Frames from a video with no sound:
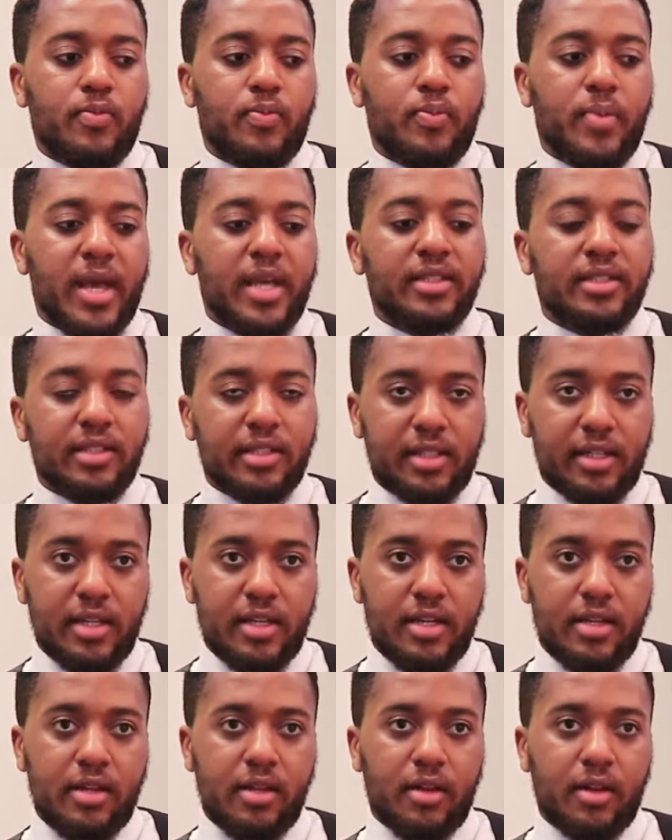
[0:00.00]

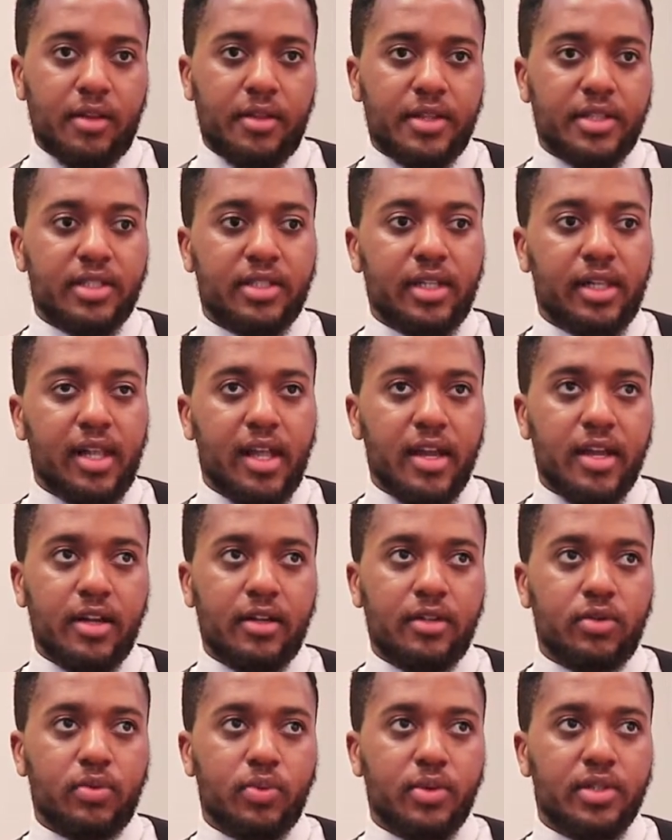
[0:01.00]
basically, this
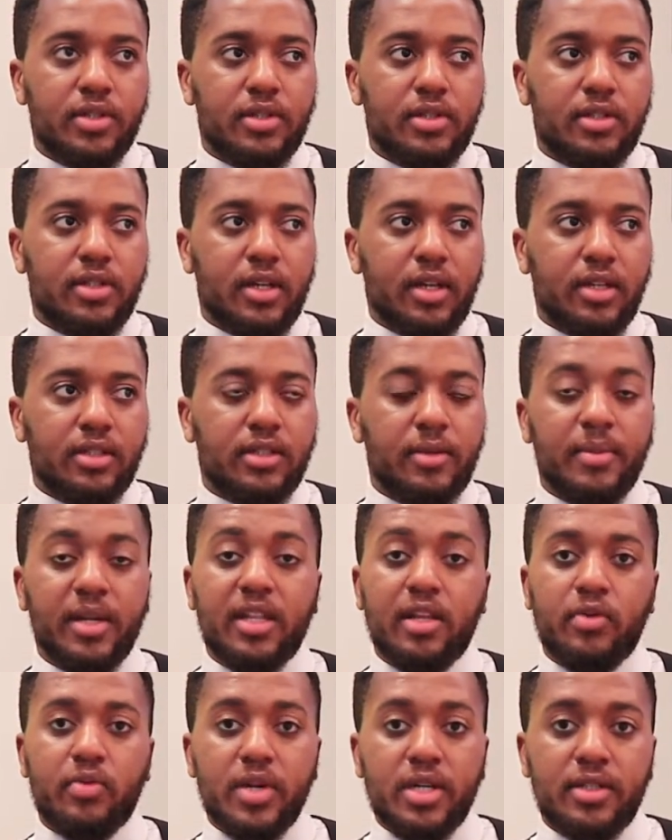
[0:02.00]
client was somebody
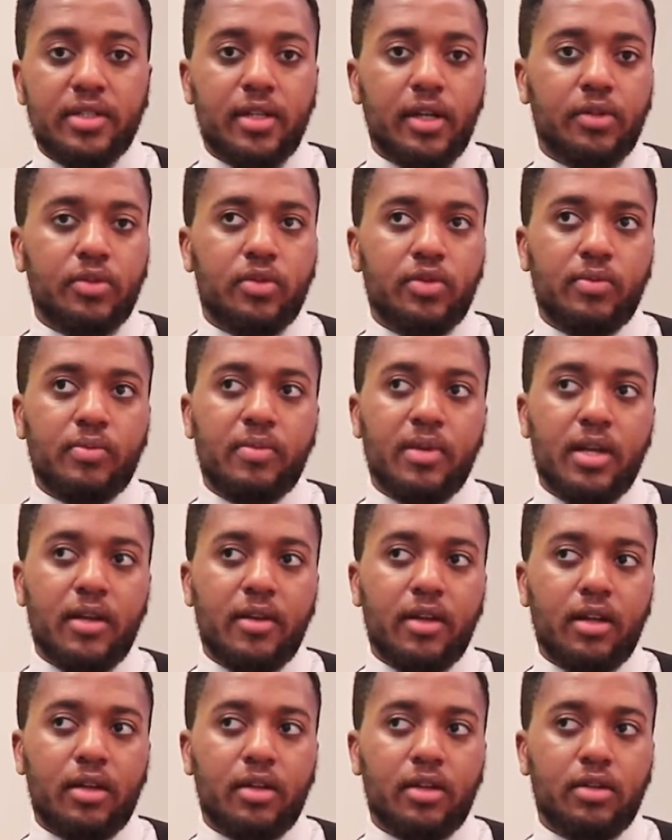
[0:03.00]
that reached out to
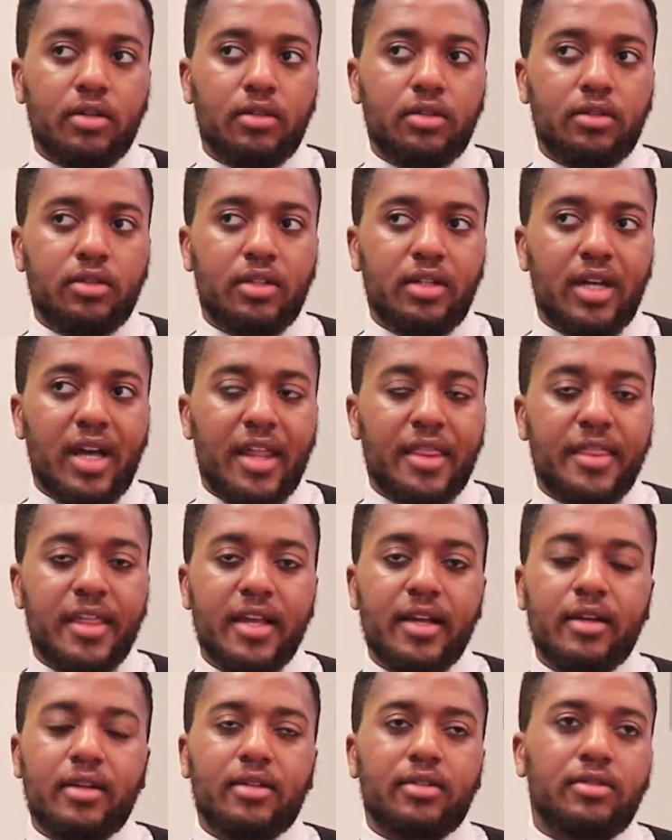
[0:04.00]
me, I
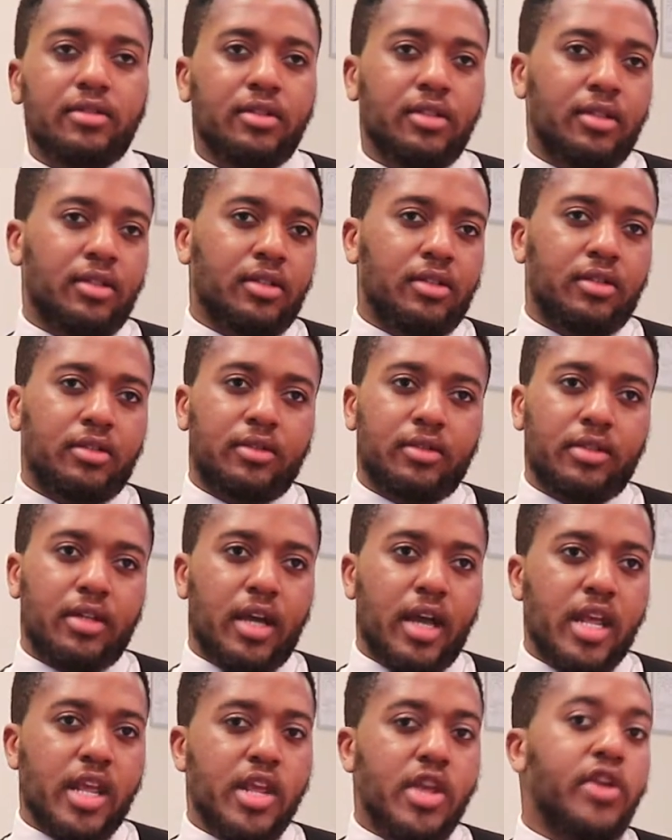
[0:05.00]
think,
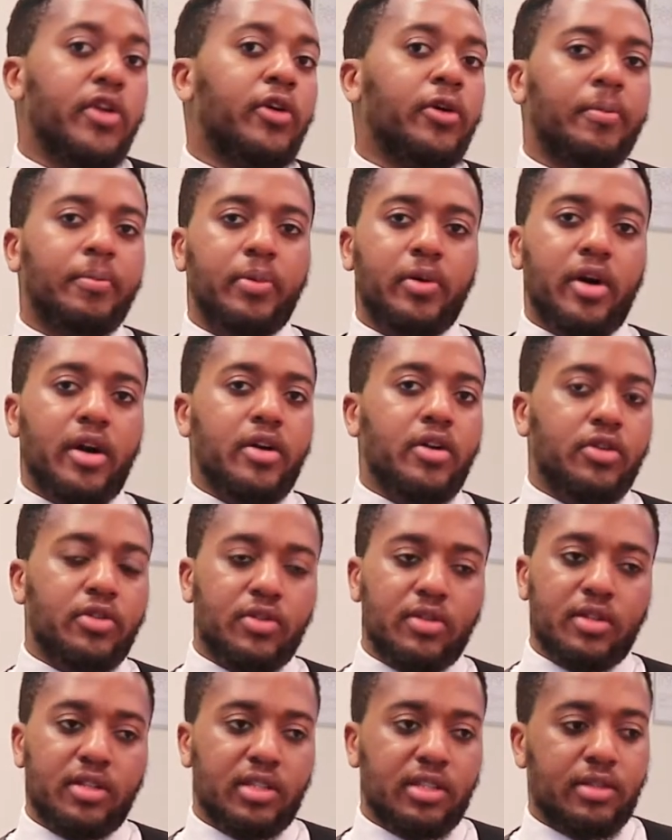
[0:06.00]
a year prior
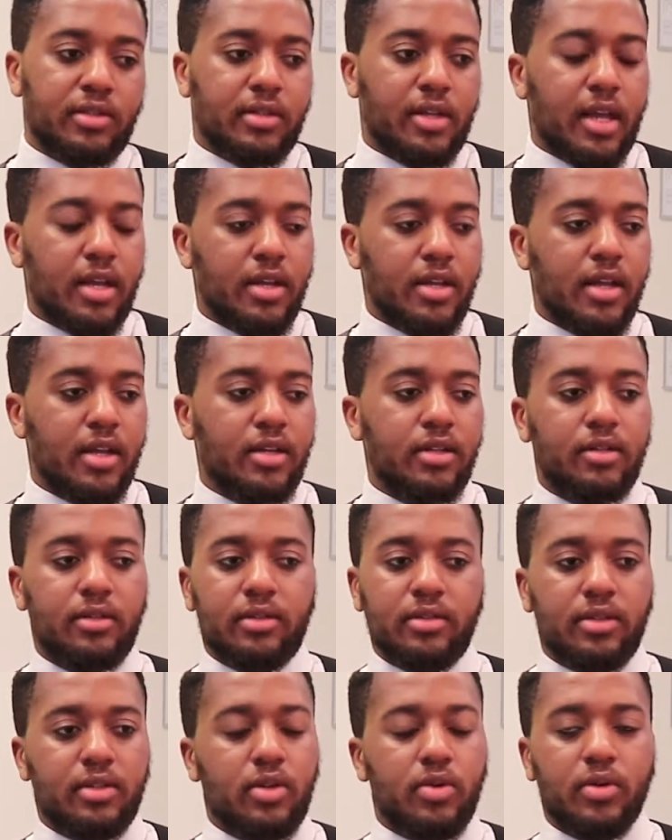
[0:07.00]
to this, and he had,
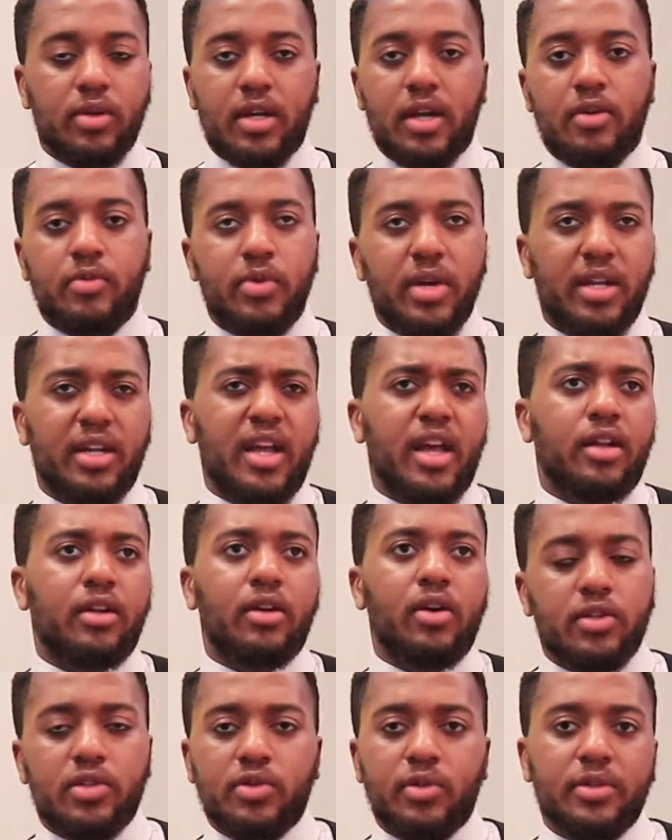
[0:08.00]
we had a
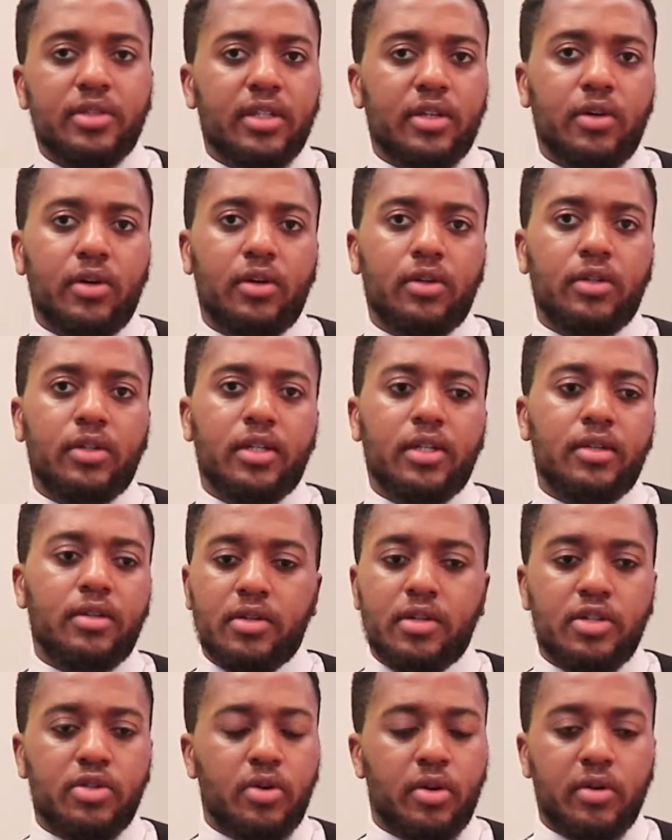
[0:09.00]
consulting call, and
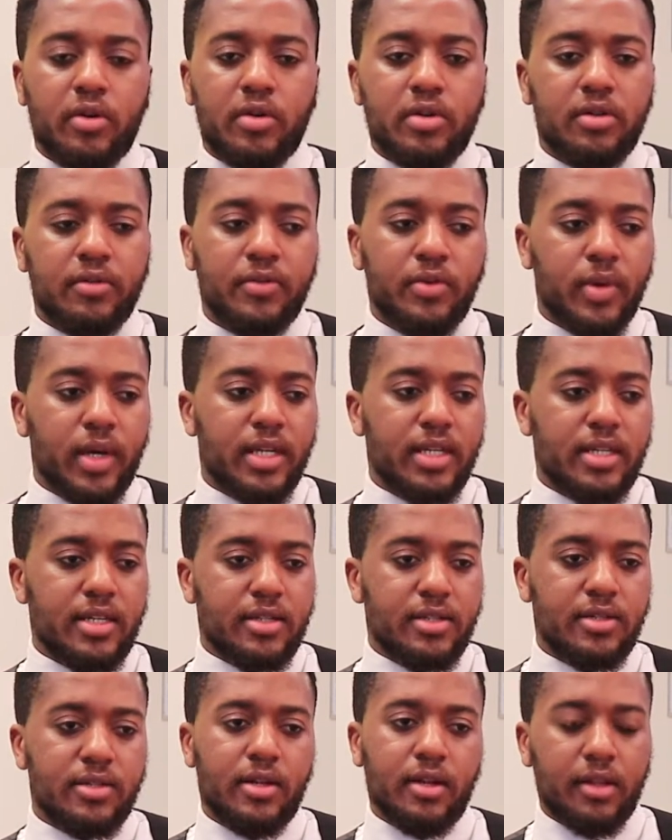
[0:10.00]
he shot around a few
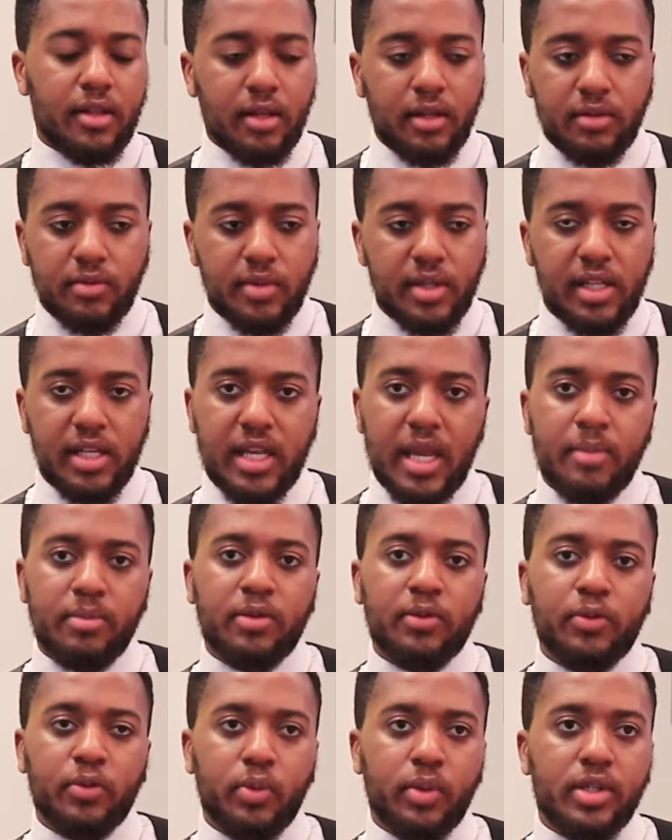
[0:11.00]
ideas. Nothing really came
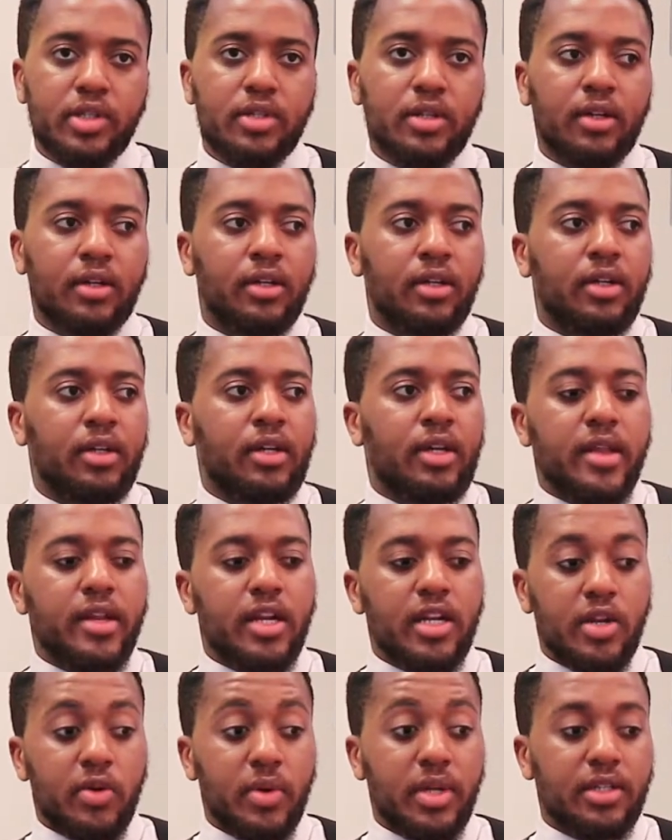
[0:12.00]
to fruition. And
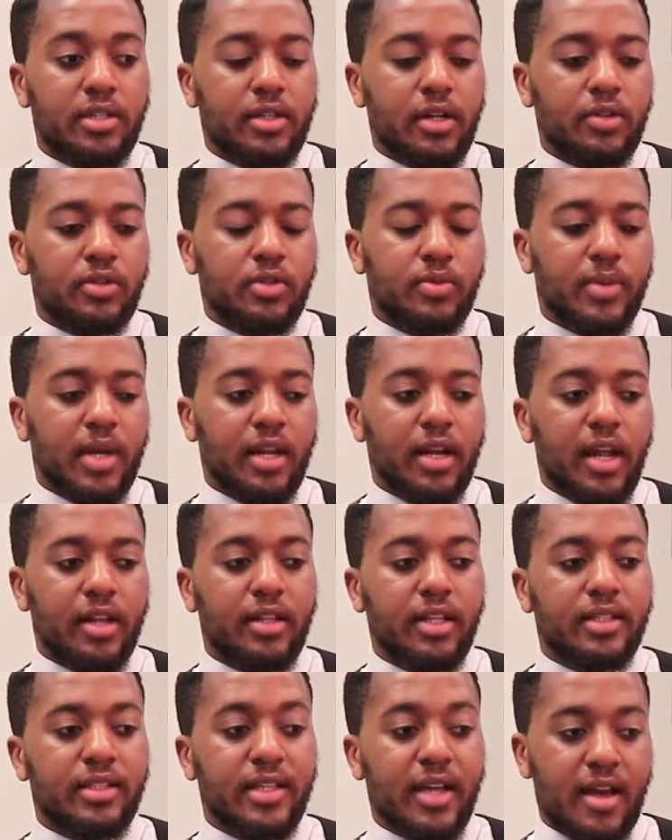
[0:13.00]
then he reached out to me, and at
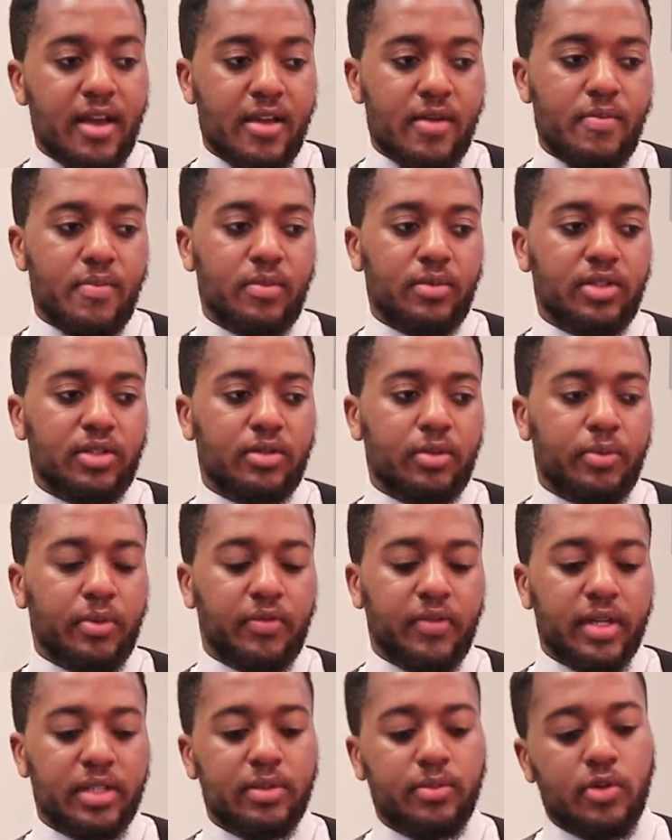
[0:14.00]
the time, just to
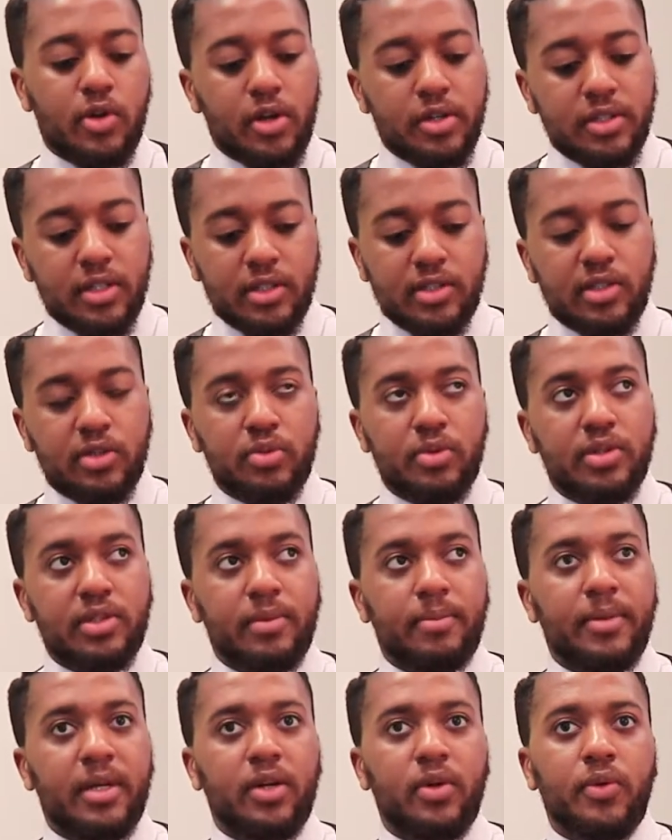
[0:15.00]
provide some context, this was
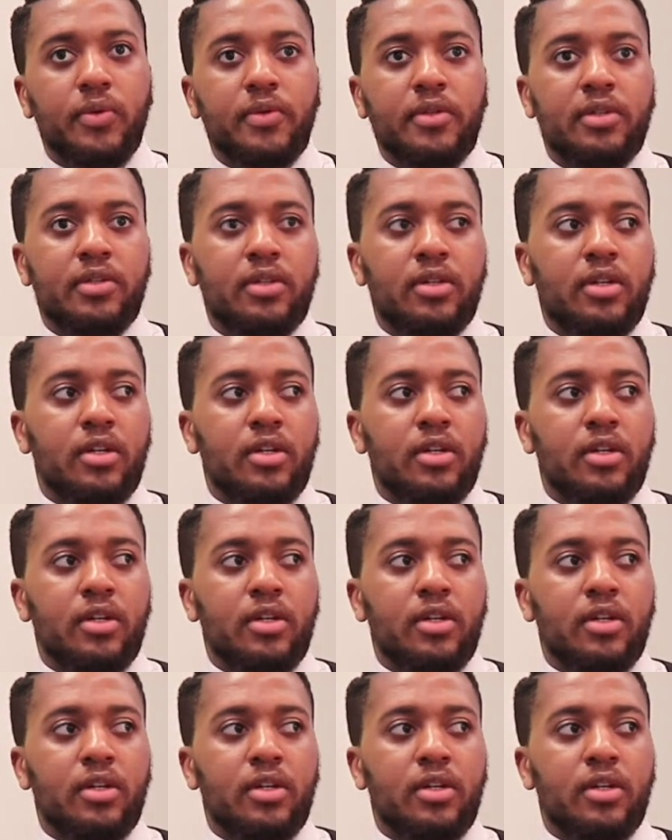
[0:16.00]
about,